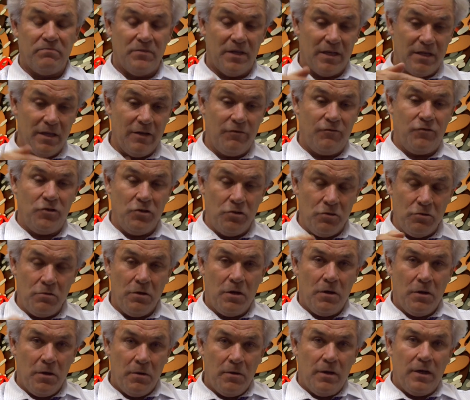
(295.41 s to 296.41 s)
That if
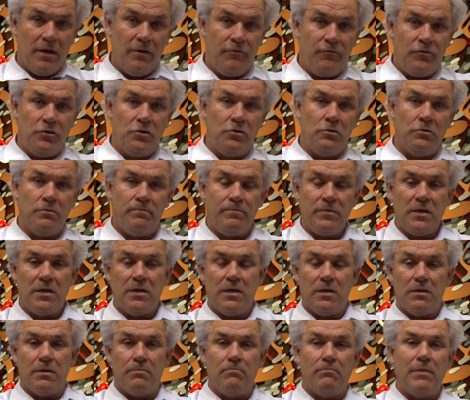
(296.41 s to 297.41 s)
you
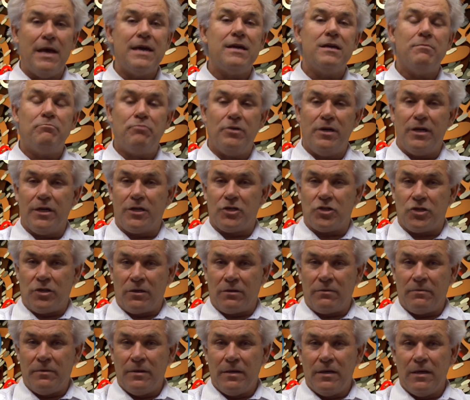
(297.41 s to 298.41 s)
make a
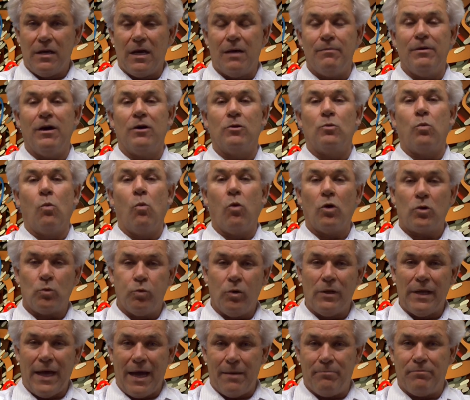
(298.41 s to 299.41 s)
prediction about
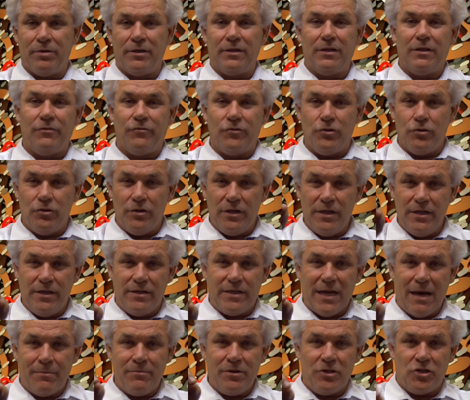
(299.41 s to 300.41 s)
what will happen if you
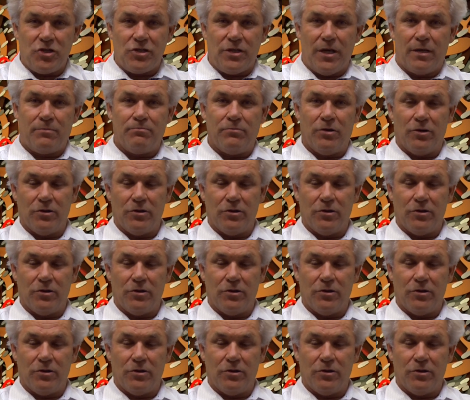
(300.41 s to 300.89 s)
damage that